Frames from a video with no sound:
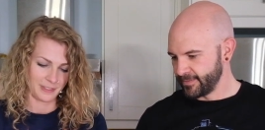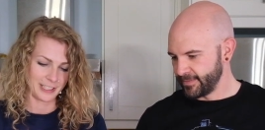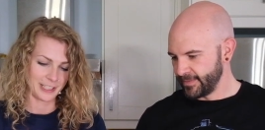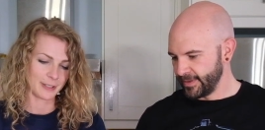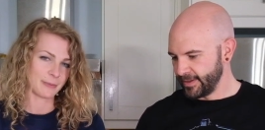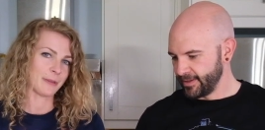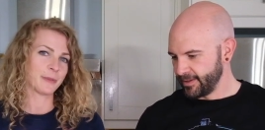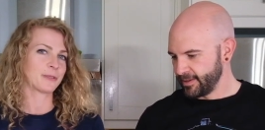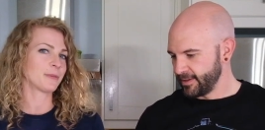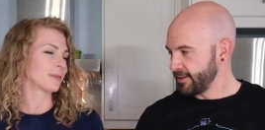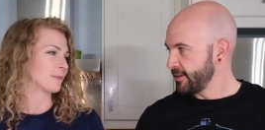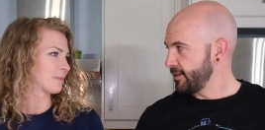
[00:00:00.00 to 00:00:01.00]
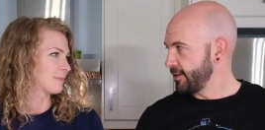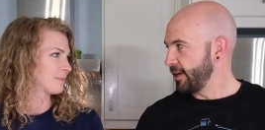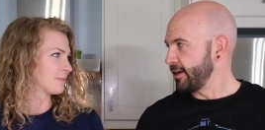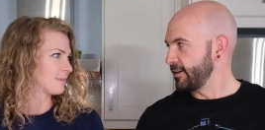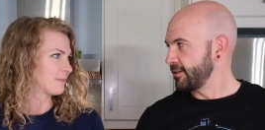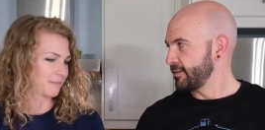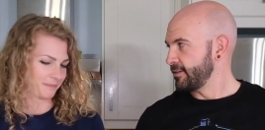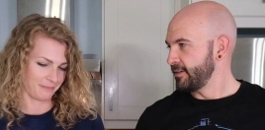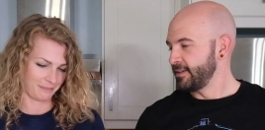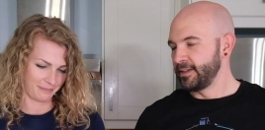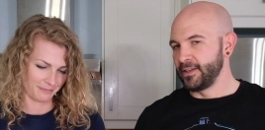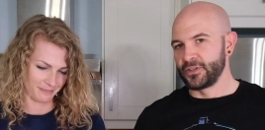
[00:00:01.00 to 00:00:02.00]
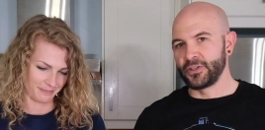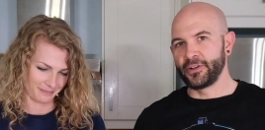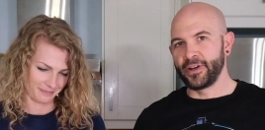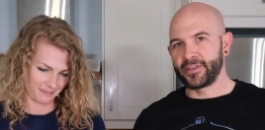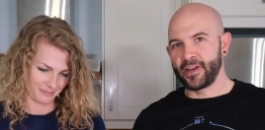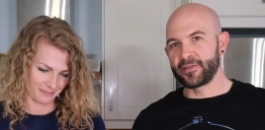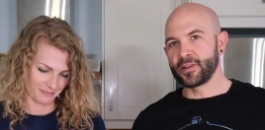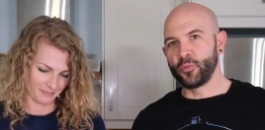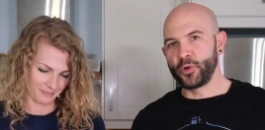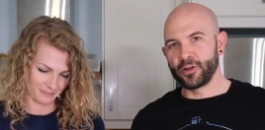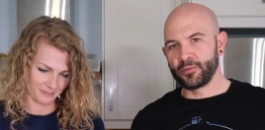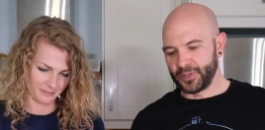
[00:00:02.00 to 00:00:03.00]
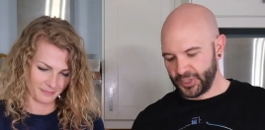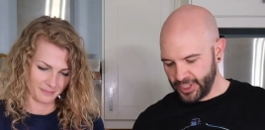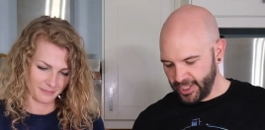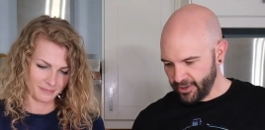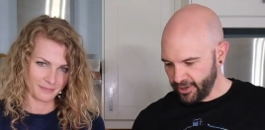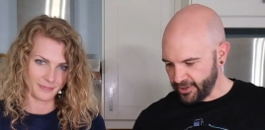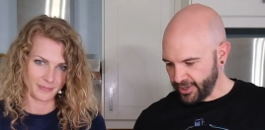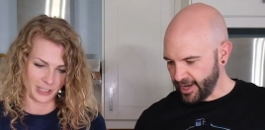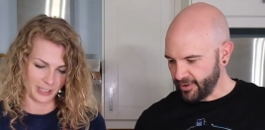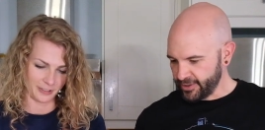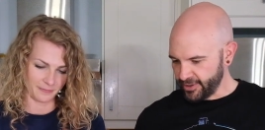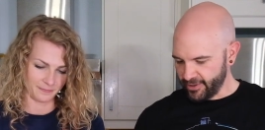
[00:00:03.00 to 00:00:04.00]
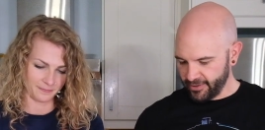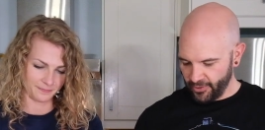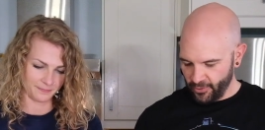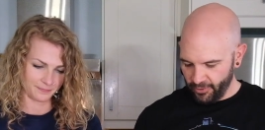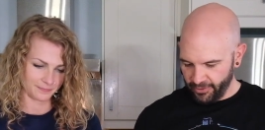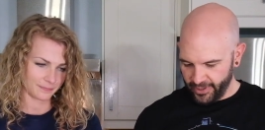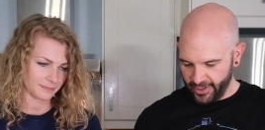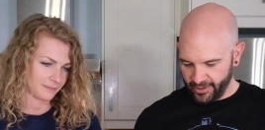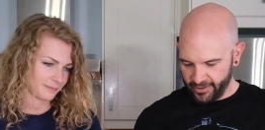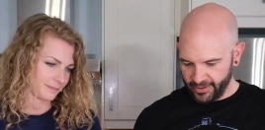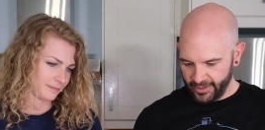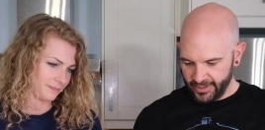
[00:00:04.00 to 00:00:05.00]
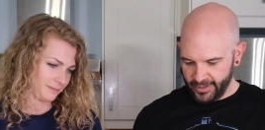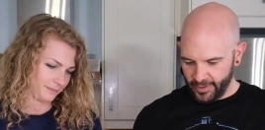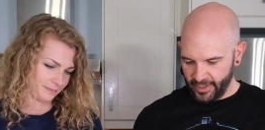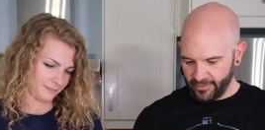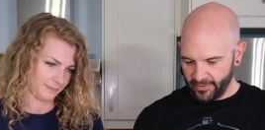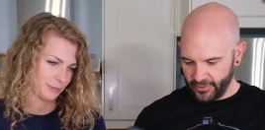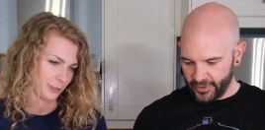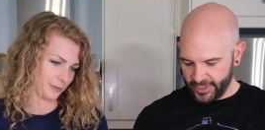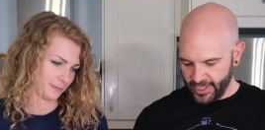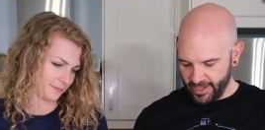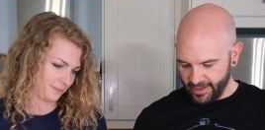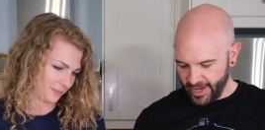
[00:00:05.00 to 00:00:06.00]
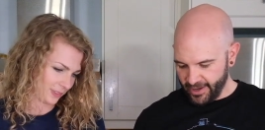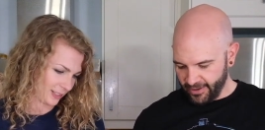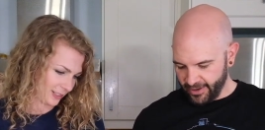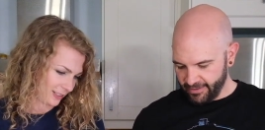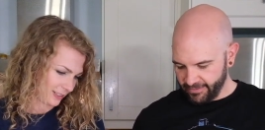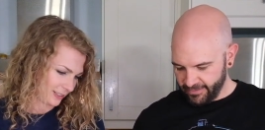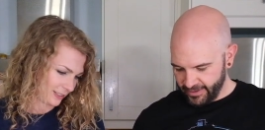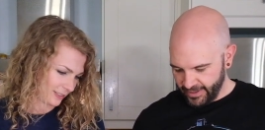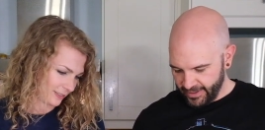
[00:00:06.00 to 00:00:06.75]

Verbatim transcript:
Speaker 1: takes up that much room.
Speaker 2: Yeah. So you don't have to have some weird machine on your counter. Yeah. The whole thing, I mean, even if you just take that off,